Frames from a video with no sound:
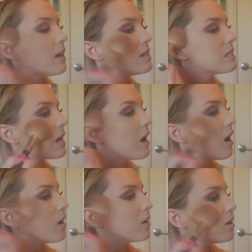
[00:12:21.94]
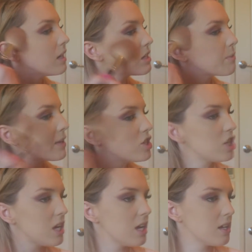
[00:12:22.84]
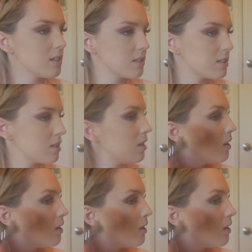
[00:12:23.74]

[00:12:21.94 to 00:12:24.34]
that down into my cheeks.